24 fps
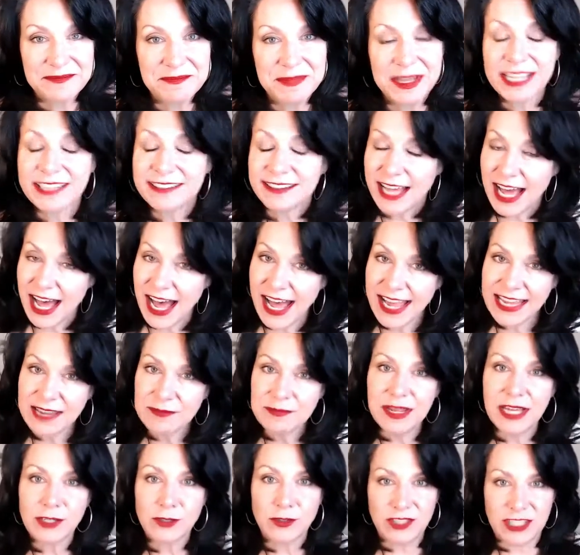because I am
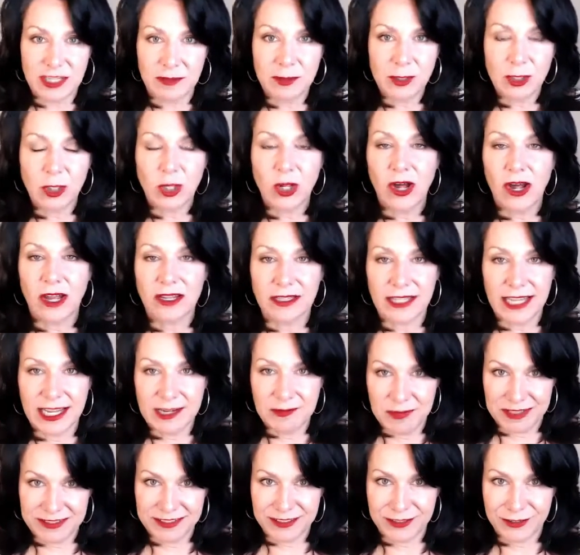not your typical online
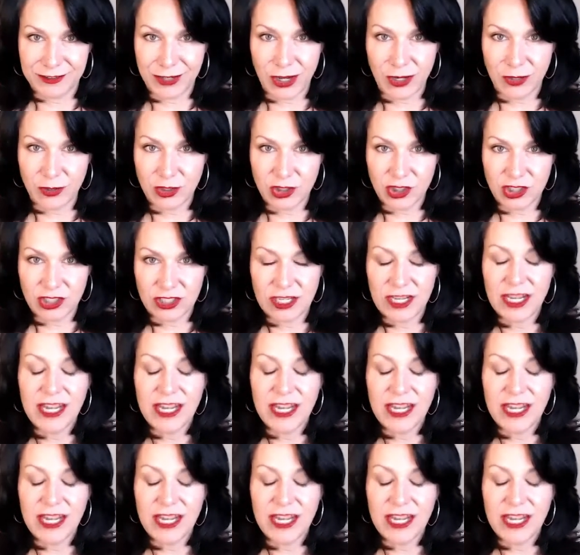business coach.